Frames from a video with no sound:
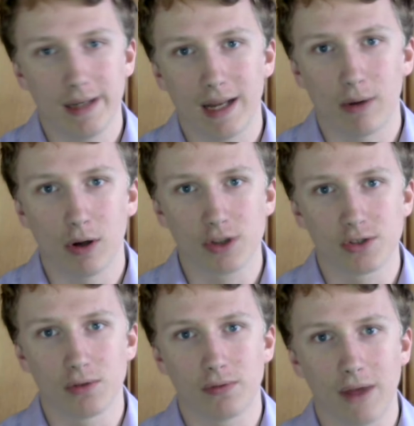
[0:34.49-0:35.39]
Now,
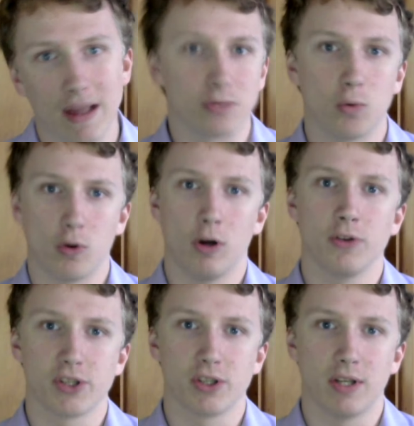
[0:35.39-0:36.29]
Arsenal fans will
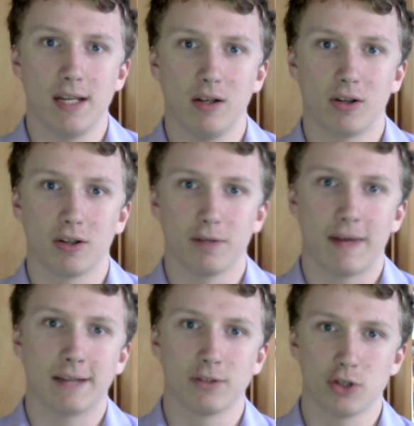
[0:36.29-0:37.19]
constantly look at the
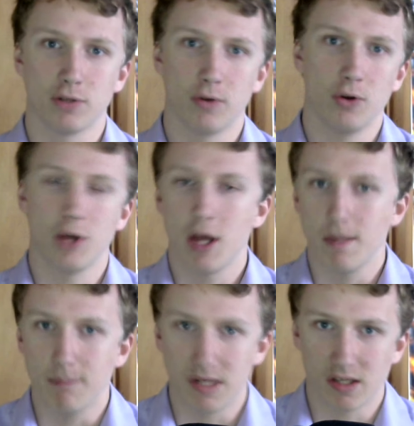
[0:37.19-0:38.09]
fact that Giroud
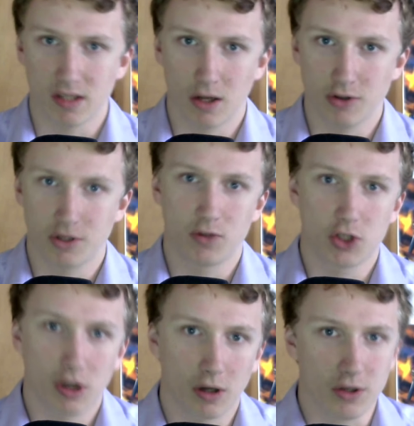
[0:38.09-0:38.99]
misses loads of
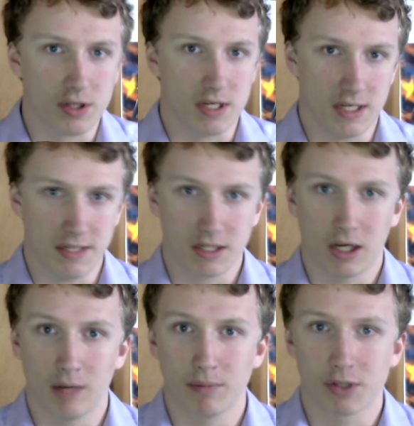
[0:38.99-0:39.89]
chances. He's
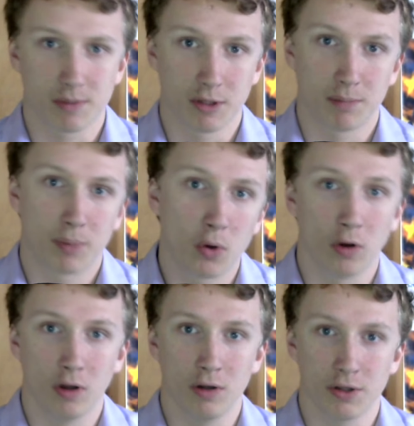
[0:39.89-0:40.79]
clumbersome on the ball
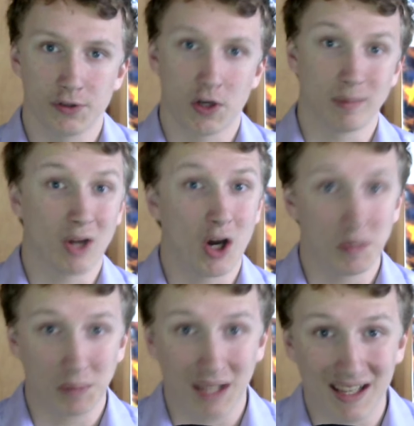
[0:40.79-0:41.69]
a lot of the time,
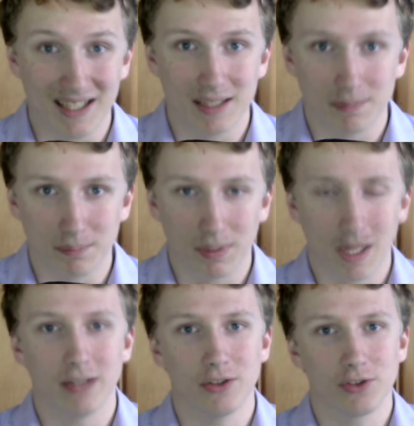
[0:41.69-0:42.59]
can't play in
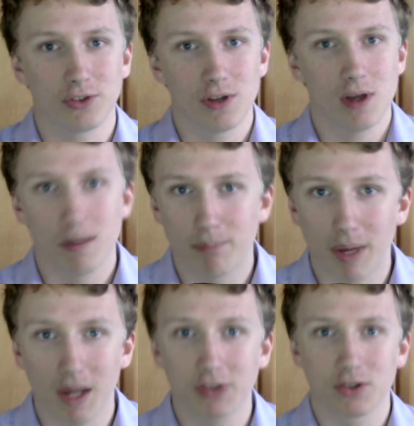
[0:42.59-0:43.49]
players.
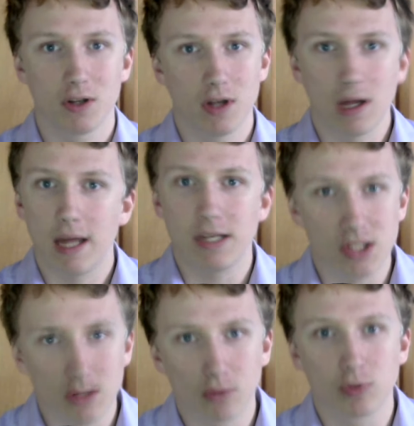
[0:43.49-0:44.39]
But he
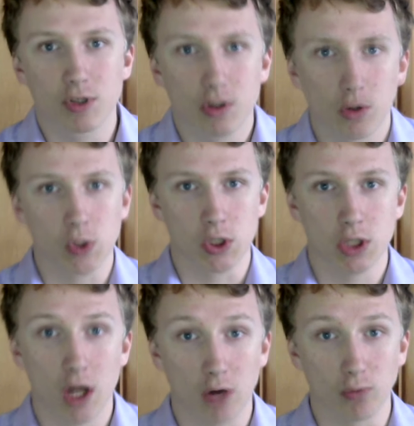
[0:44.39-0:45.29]
still scores
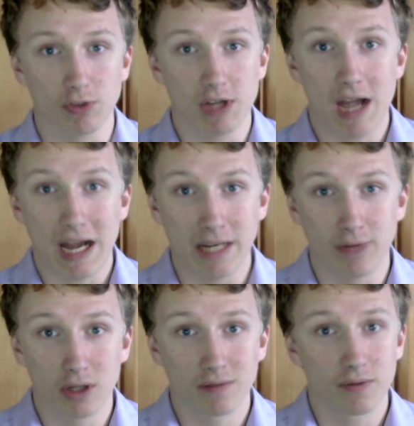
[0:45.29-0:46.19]
goals. And if
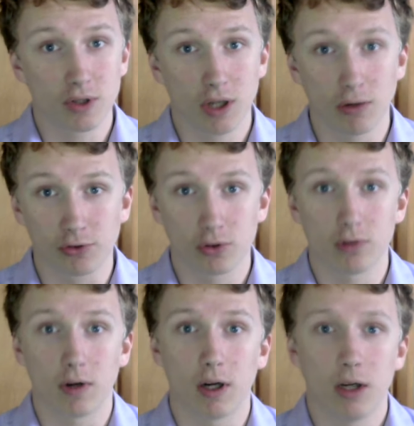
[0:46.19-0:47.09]
you're looking for a goal
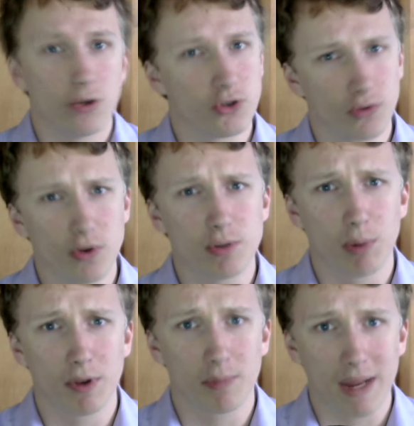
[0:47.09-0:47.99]
scorer, Giroud's
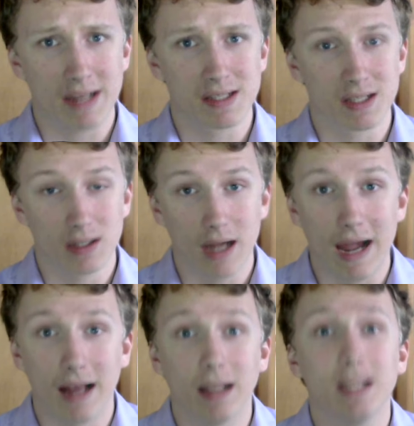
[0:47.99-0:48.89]
one of the best,
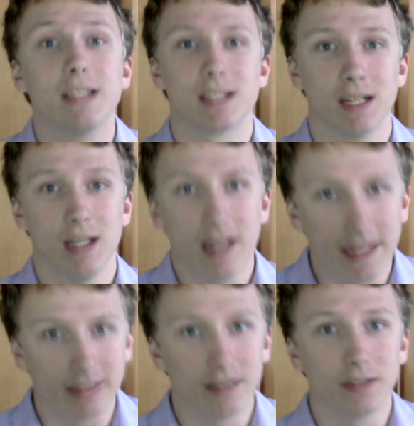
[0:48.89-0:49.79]
at least,
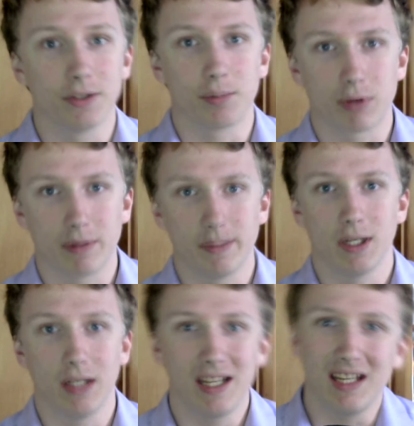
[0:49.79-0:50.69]
in the Premier
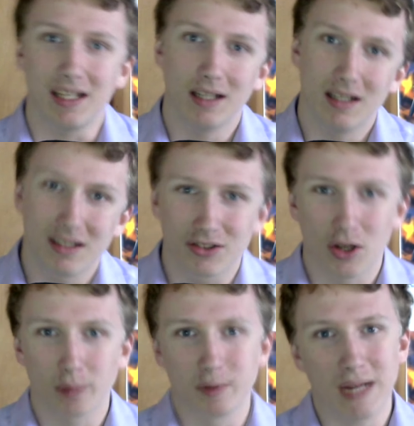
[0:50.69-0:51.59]
League.
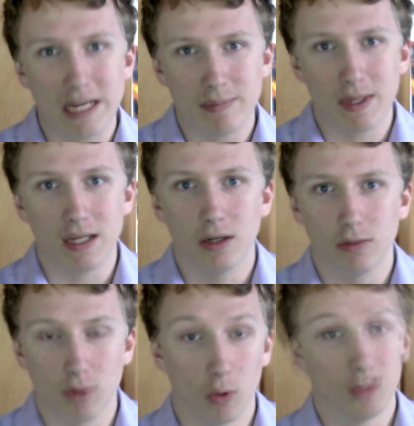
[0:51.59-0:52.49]
Topped maybe
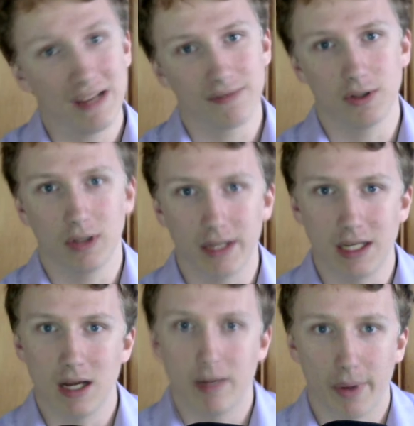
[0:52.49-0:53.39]
or
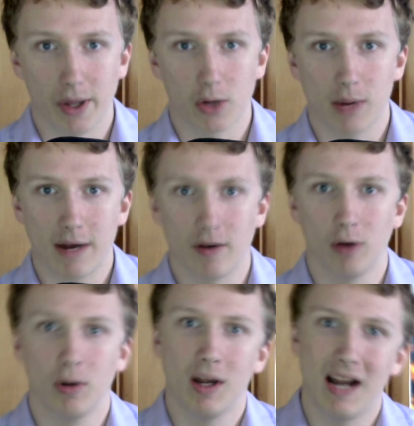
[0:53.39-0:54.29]
definitely by
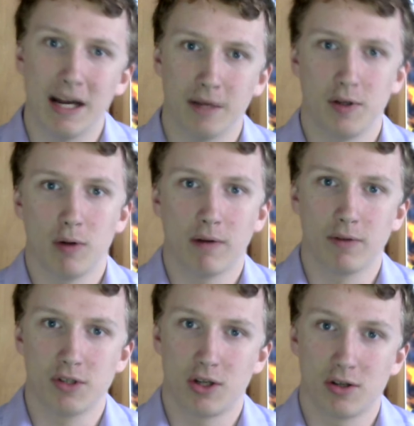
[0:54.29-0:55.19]
Aguero and a few
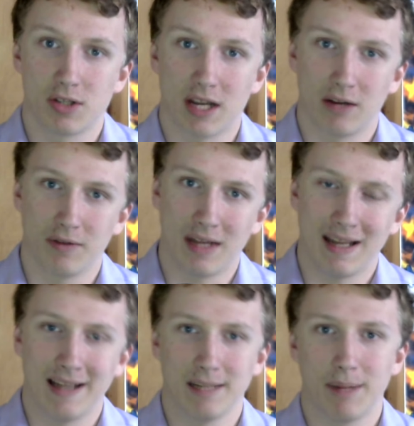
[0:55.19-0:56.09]
others you could say on their
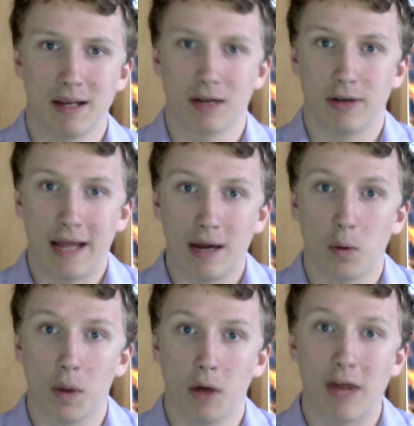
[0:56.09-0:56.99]
day, depending on how
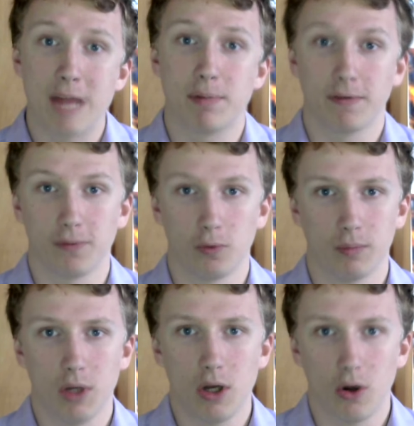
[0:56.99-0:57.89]
well they perform
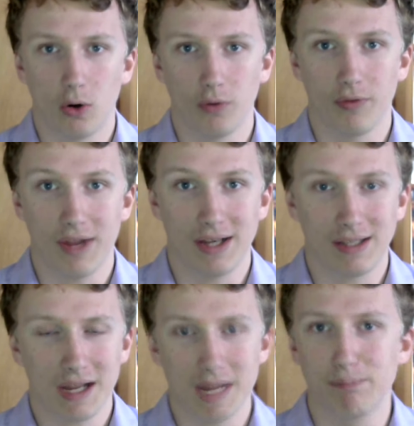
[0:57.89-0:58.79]
on their day.